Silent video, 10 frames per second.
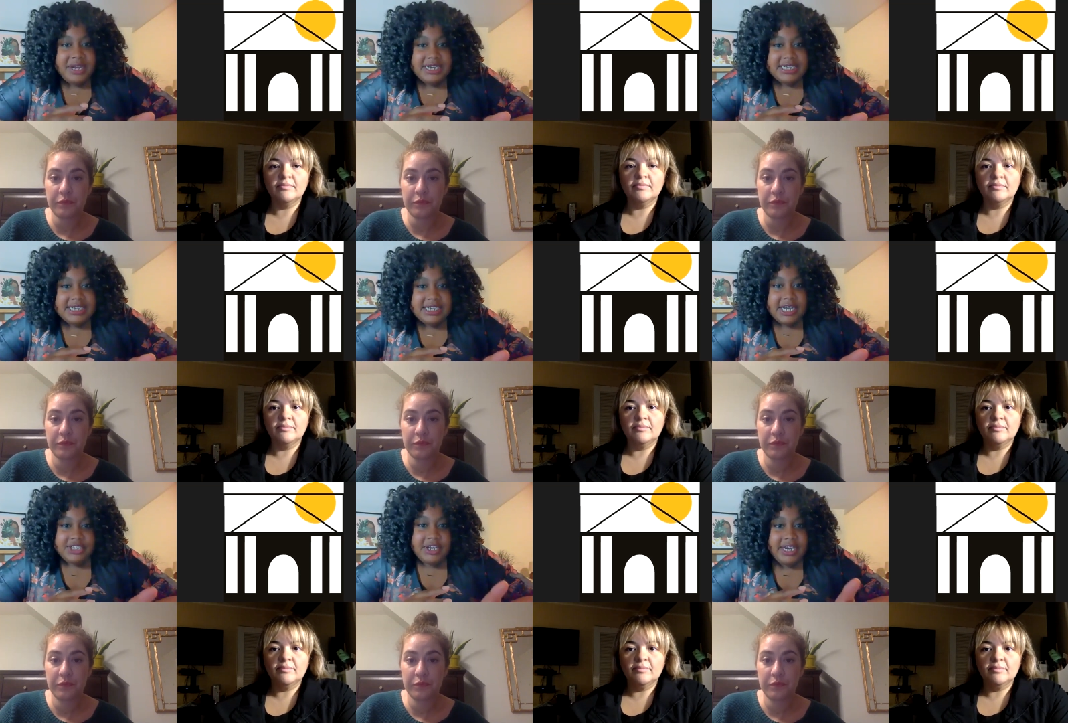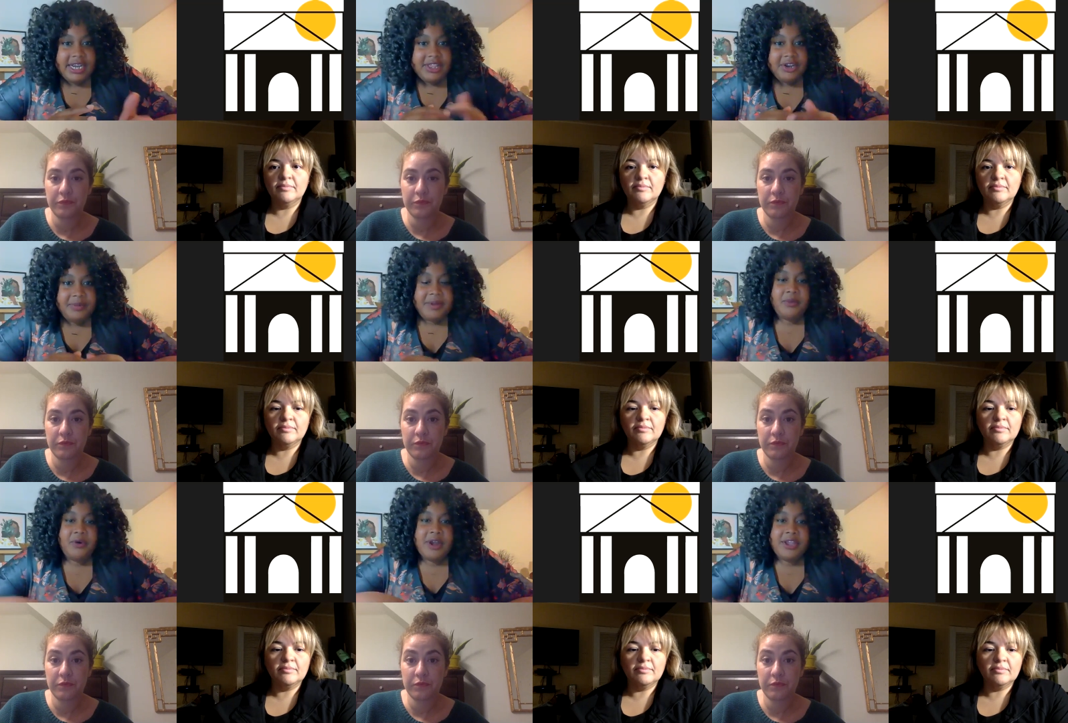Speaker 1: want to touch on it a little bit
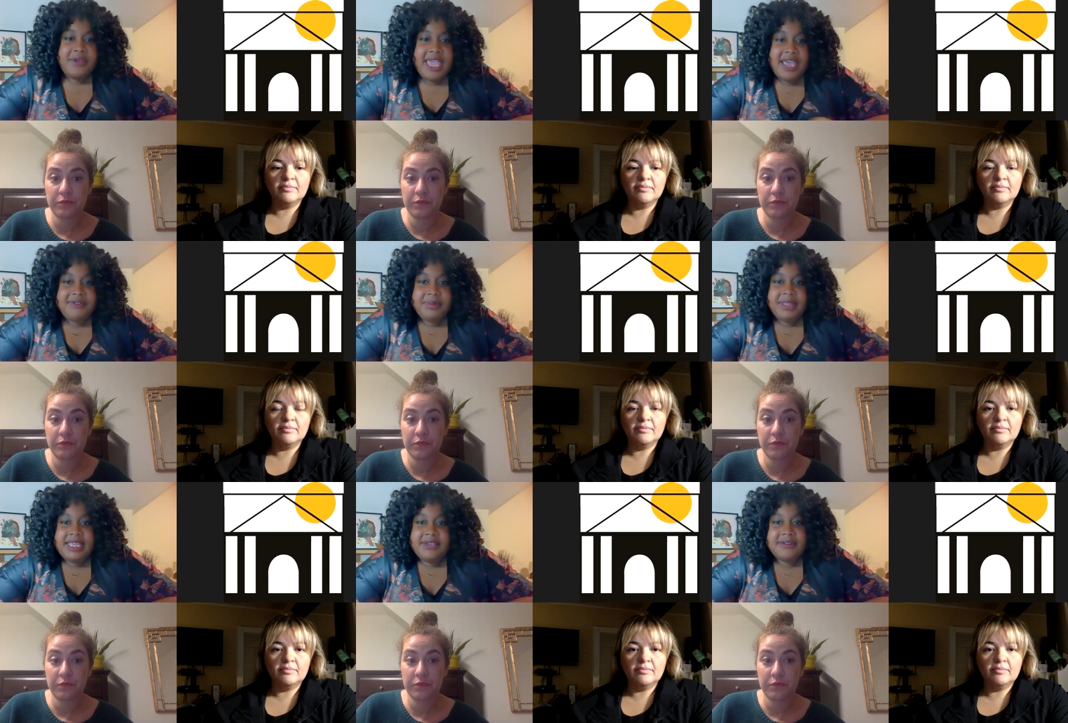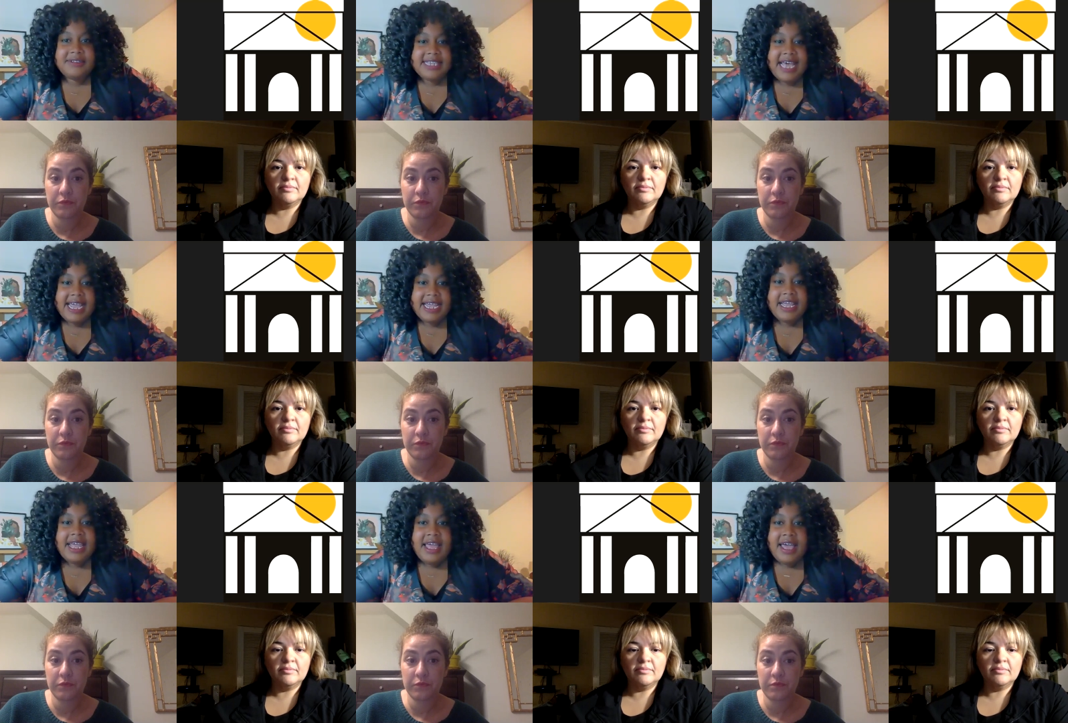more, you can from the legal side
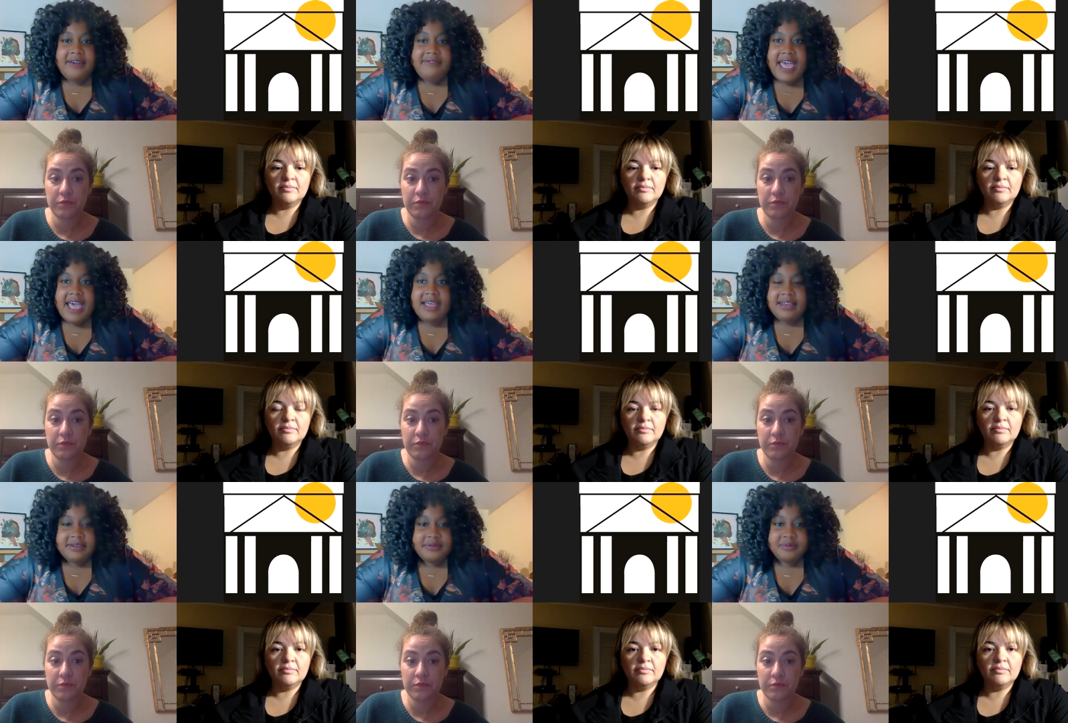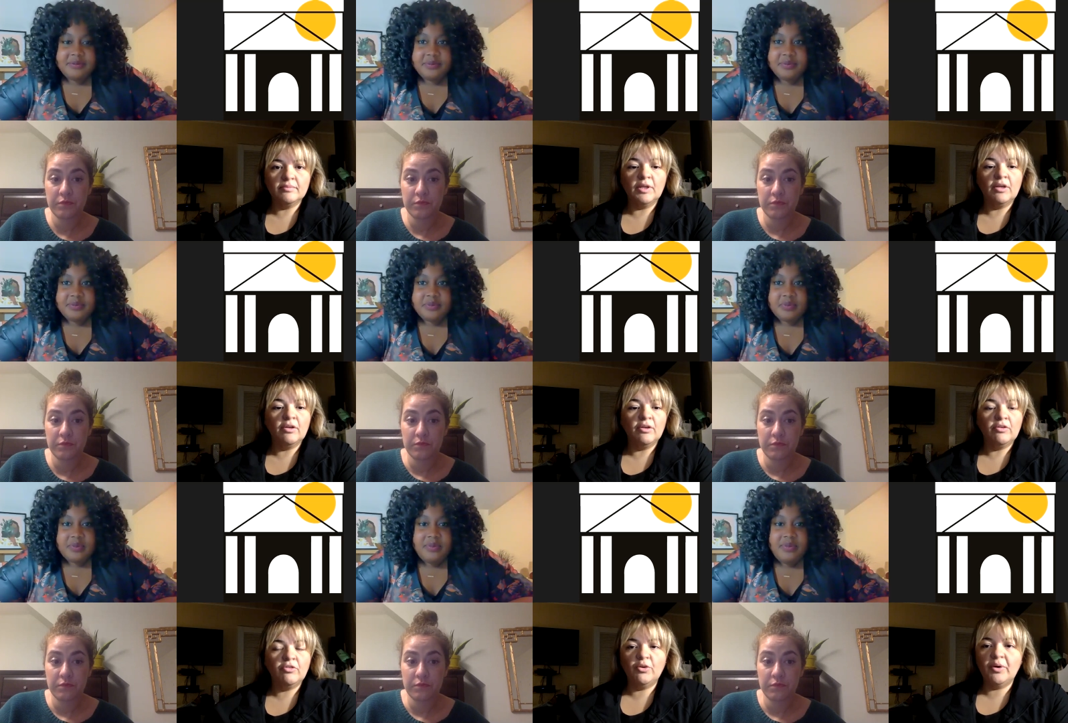of that.
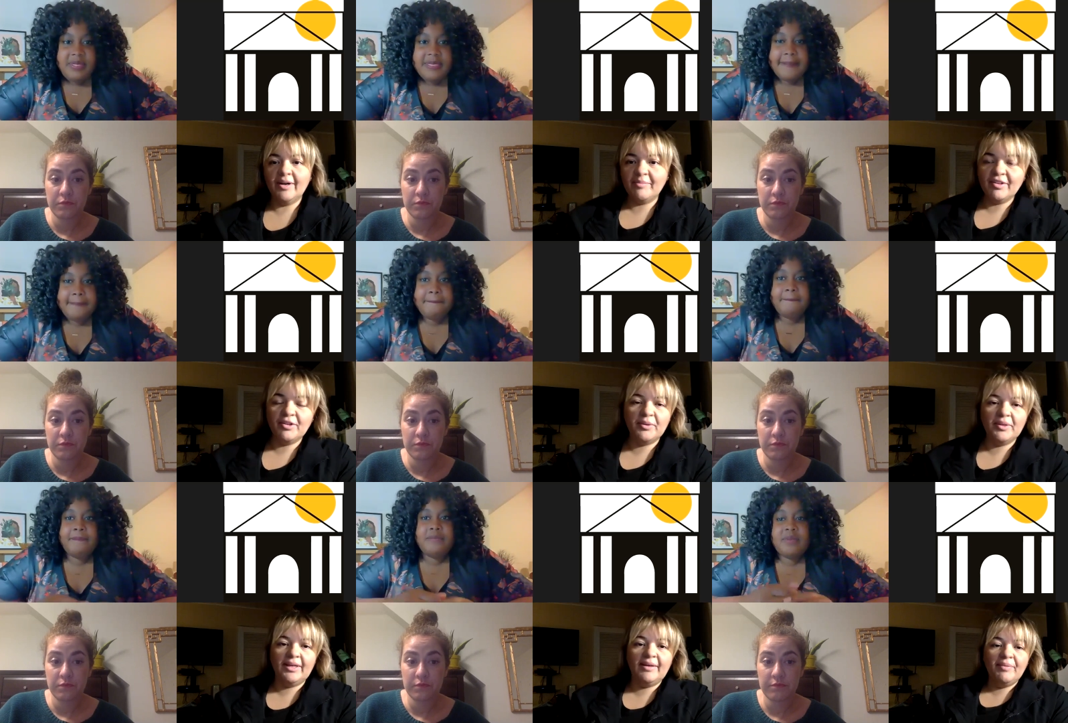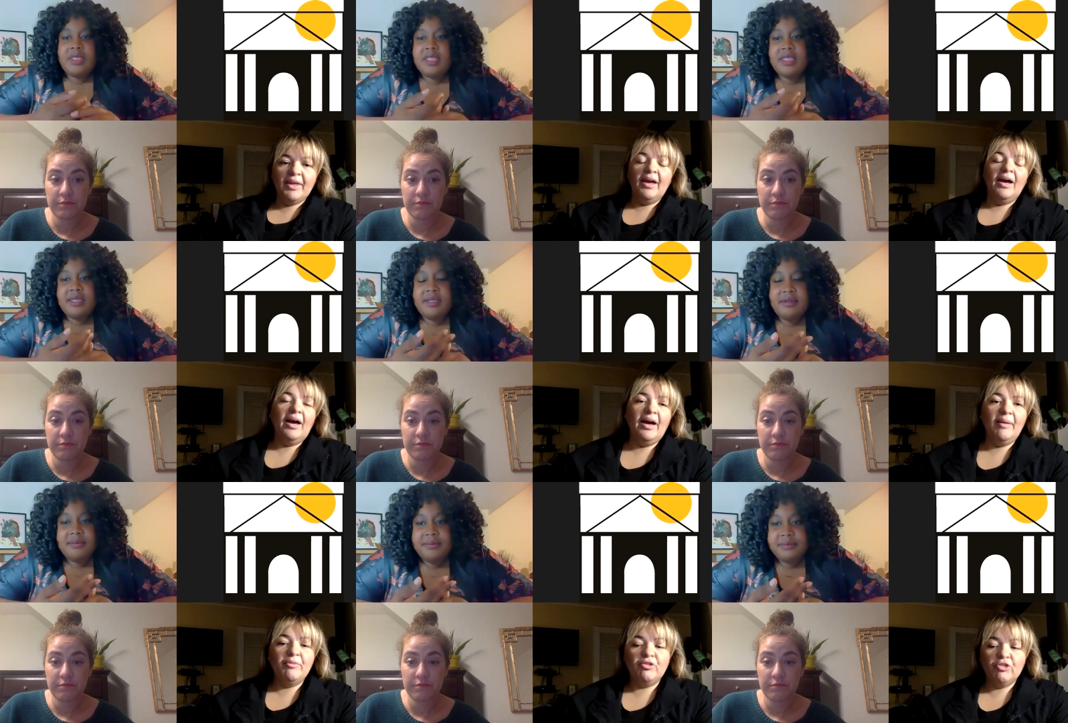Sure,
Speaker 2: absolutely.
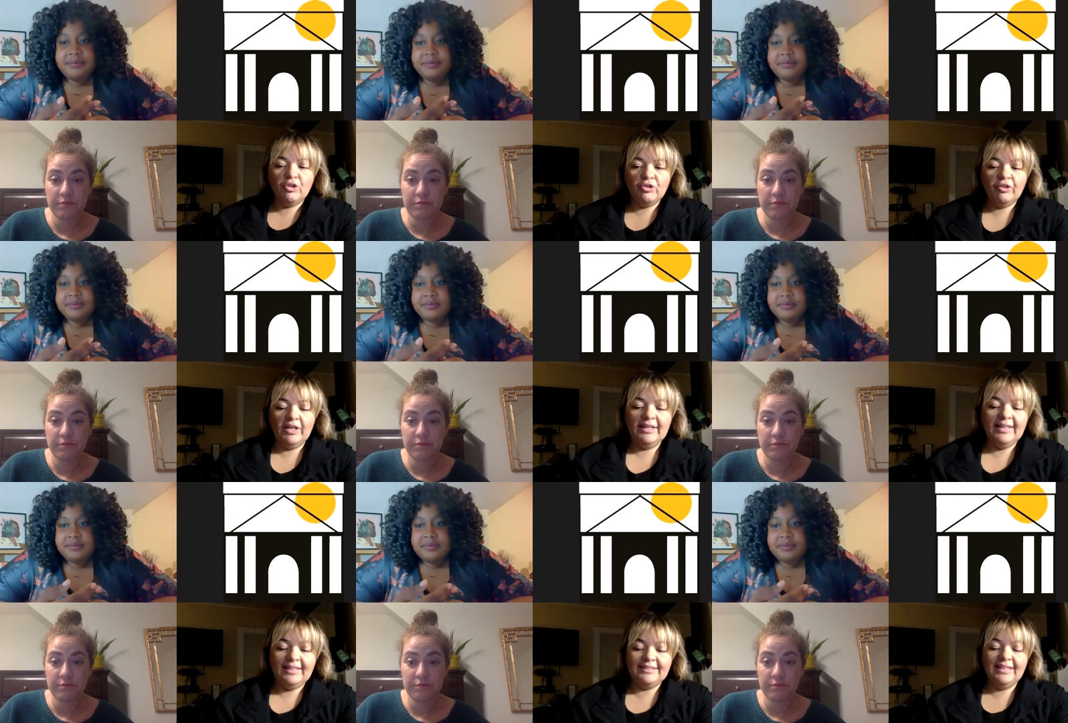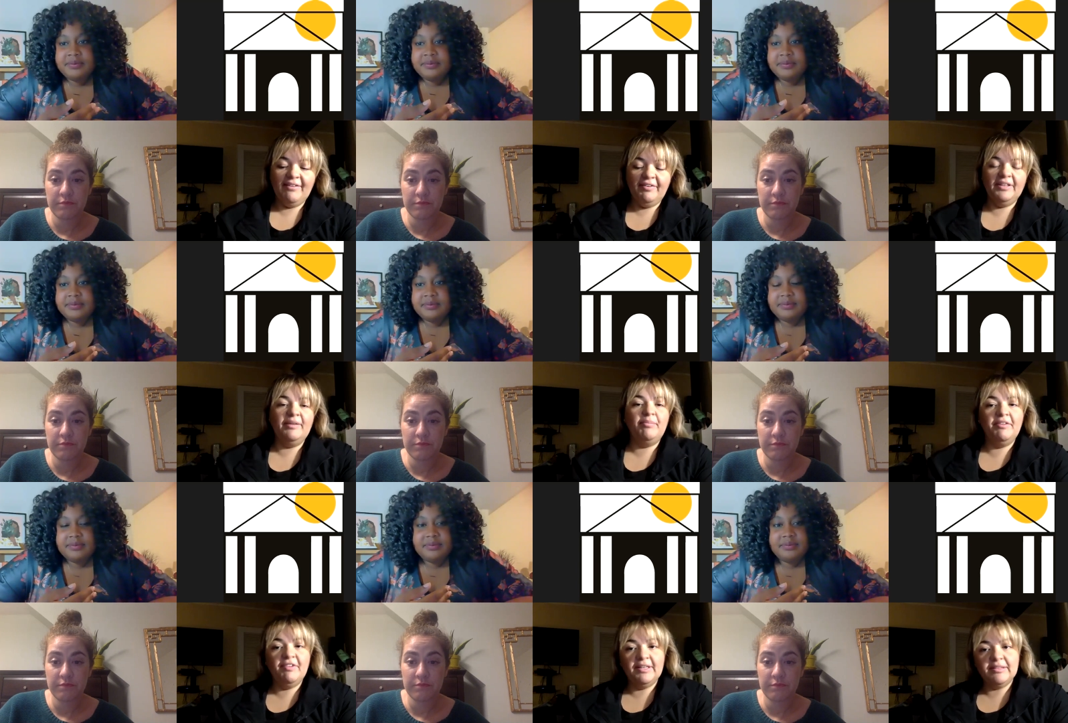Um, children can definitely
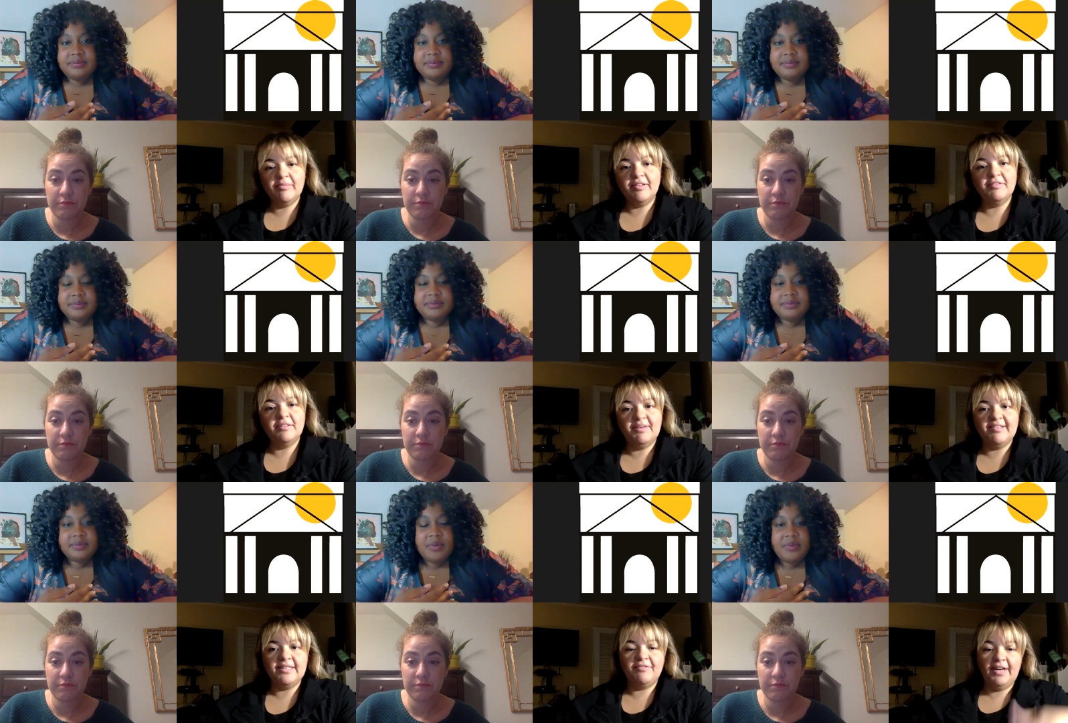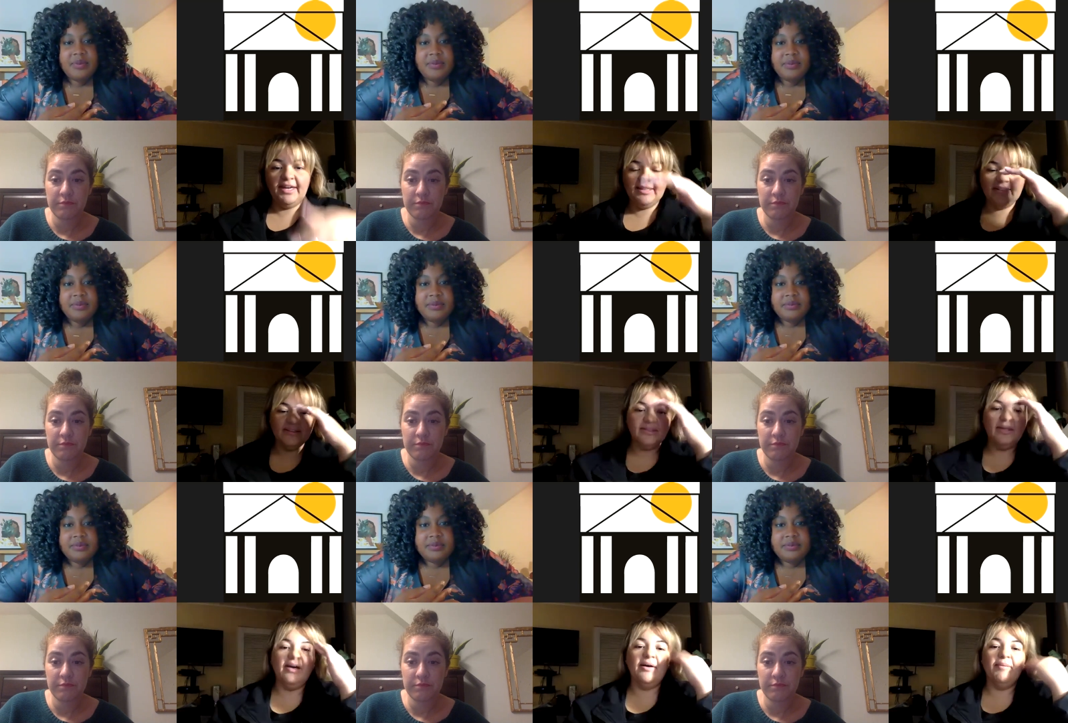be victims of domestic violence.
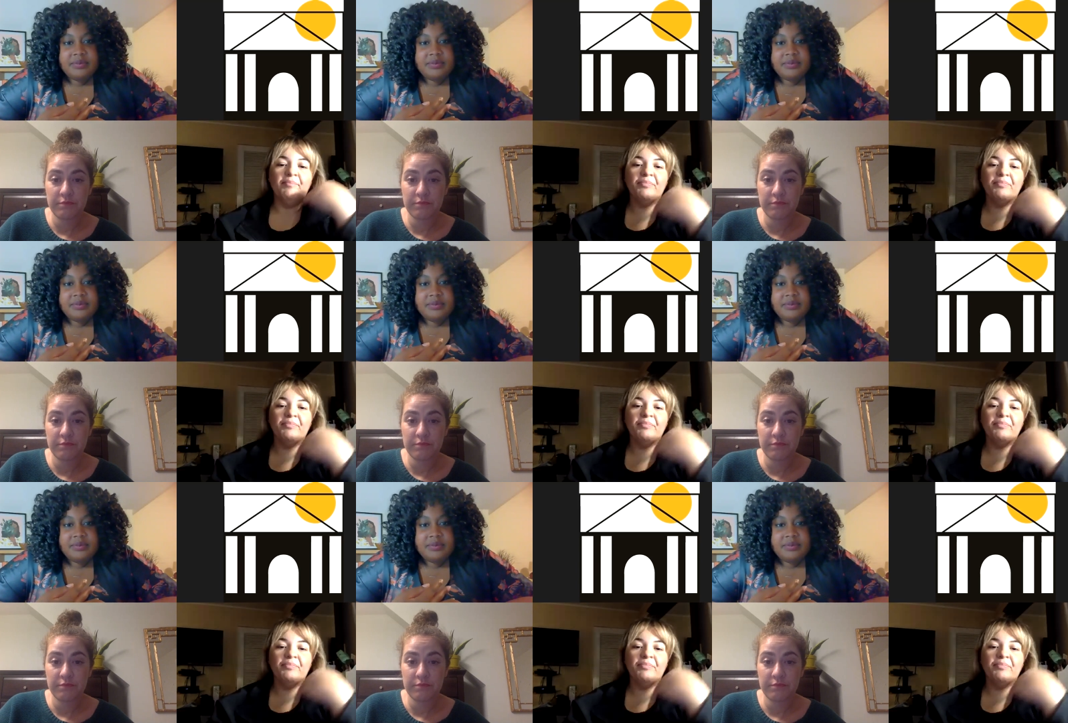Um,